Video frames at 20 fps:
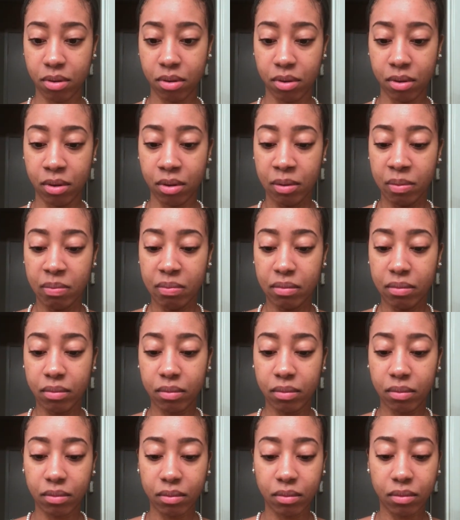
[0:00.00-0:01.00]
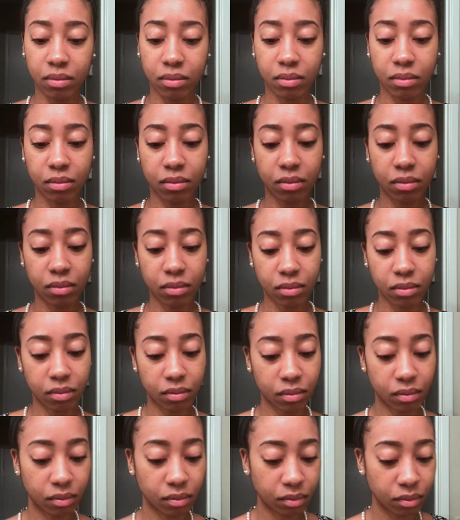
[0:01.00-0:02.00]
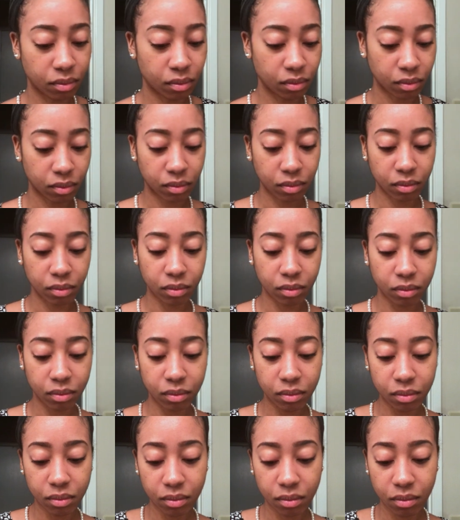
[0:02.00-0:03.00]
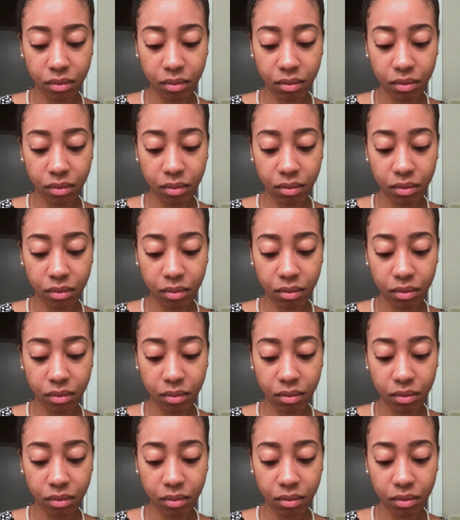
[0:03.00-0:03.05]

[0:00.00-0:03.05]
Nothing is said.